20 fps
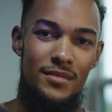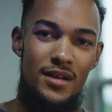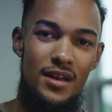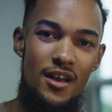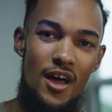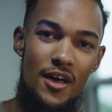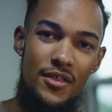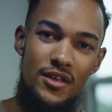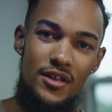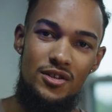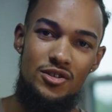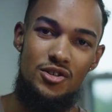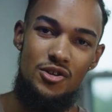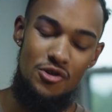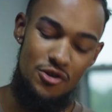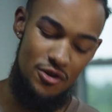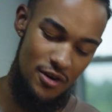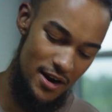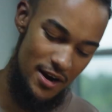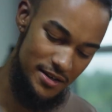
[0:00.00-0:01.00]
Nothing
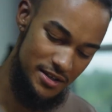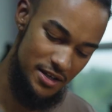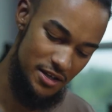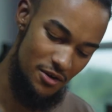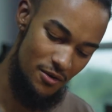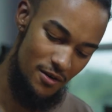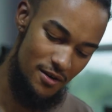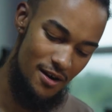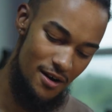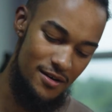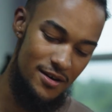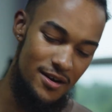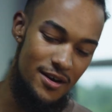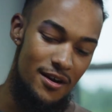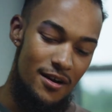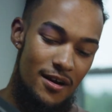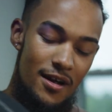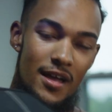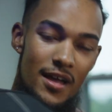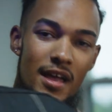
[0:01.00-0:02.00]
too crazy going on
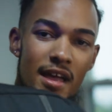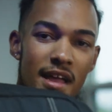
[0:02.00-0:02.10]
here.